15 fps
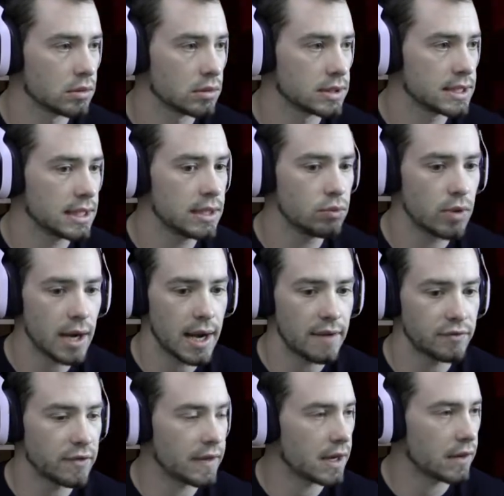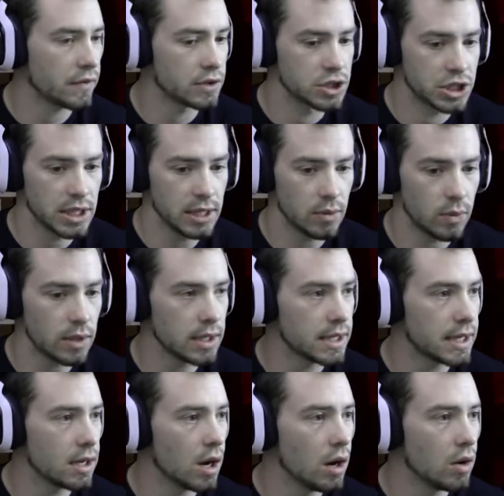Did he run after that other chick? Where did he
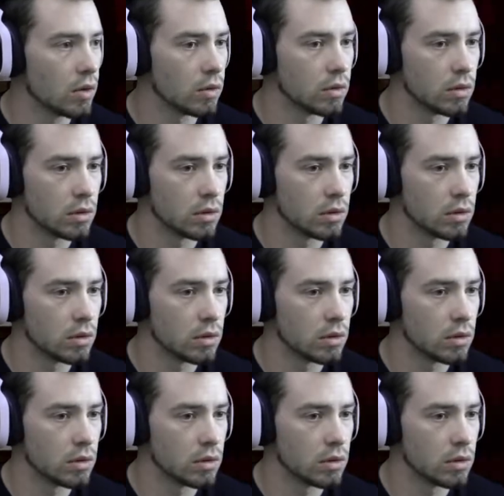go?